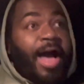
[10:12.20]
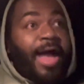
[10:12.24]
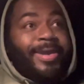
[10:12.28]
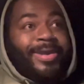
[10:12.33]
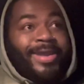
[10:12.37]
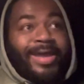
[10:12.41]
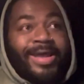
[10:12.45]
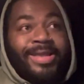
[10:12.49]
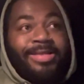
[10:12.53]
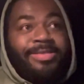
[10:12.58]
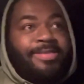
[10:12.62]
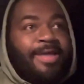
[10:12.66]

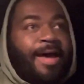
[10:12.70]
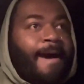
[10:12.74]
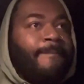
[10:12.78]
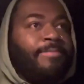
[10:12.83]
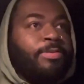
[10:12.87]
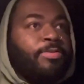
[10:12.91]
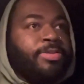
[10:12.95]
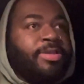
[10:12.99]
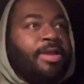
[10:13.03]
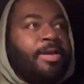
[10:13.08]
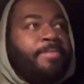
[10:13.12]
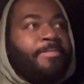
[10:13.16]
there's
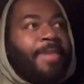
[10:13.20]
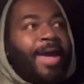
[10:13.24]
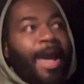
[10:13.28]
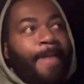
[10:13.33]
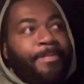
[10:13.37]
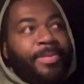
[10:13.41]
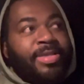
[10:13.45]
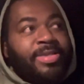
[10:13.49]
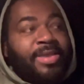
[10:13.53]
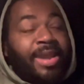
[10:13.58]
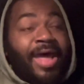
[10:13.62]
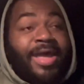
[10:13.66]
times when something
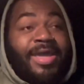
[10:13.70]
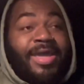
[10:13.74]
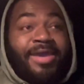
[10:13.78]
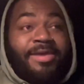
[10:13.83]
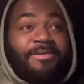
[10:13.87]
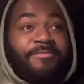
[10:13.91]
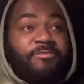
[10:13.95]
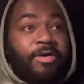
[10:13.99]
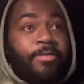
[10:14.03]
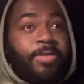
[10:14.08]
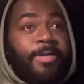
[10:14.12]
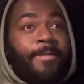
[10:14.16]
happens and I
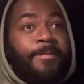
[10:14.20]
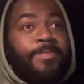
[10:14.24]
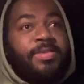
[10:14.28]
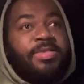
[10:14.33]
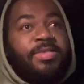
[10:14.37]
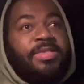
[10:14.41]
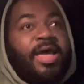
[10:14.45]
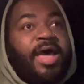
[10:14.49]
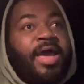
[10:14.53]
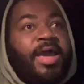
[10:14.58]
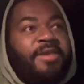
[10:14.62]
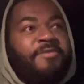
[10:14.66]
get very
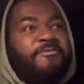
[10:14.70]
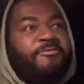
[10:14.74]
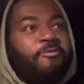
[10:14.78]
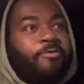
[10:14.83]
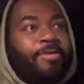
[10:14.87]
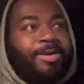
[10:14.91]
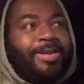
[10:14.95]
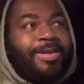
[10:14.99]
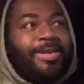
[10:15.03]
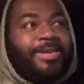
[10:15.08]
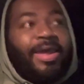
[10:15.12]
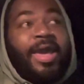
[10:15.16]
upset, and
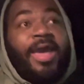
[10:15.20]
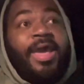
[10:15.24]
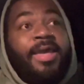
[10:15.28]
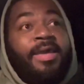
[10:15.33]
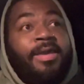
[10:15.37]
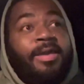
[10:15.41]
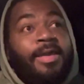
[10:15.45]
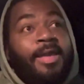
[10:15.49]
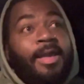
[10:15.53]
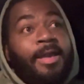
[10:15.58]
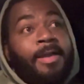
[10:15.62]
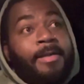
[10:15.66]
for a
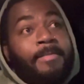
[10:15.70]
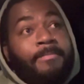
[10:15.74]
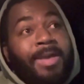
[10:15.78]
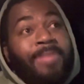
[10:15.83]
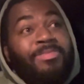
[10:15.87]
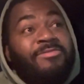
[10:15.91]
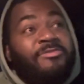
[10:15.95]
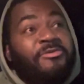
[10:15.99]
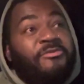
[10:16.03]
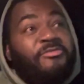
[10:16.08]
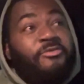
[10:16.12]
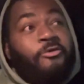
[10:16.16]
day,
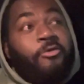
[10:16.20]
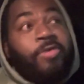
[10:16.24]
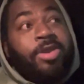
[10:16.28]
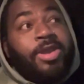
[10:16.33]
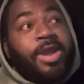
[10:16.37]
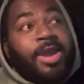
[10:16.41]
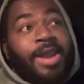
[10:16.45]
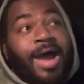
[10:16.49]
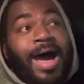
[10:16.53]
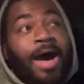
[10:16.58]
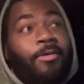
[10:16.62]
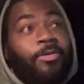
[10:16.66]
maybe even
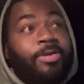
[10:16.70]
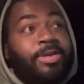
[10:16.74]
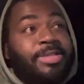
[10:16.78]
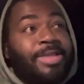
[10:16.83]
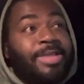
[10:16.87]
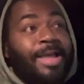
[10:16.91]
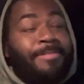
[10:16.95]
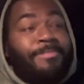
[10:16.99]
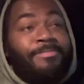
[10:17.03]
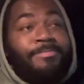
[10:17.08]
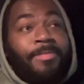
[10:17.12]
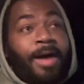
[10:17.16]
48 hours,
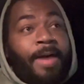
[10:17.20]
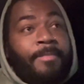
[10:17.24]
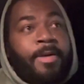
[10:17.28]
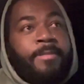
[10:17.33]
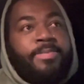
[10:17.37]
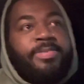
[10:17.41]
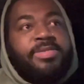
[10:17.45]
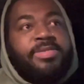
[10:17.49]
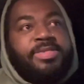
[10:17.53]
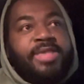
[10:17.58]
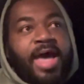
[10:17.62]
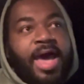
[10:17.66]
I'm I'm
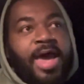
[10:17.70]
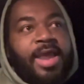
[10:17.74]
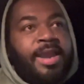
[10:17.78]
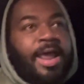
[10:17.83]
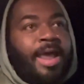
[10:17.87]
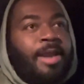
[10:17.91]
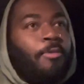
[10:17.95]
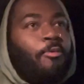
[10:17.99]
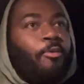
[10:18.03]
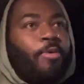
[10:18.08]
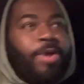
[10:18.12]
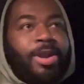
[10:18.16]
upset and
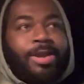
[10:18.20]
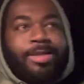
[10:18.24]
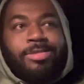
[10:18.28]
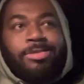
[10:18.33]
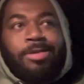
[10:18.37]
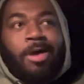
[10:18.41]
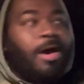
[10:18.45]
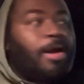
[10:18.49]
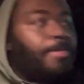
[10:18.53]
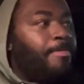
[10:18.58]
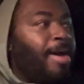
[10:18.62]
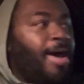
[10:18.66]
I don't want to
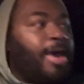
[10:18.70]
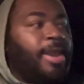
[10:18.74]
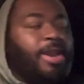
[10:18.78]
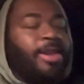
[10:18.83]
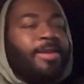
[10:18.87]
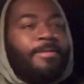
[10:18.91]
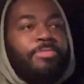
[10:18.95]
talk about it.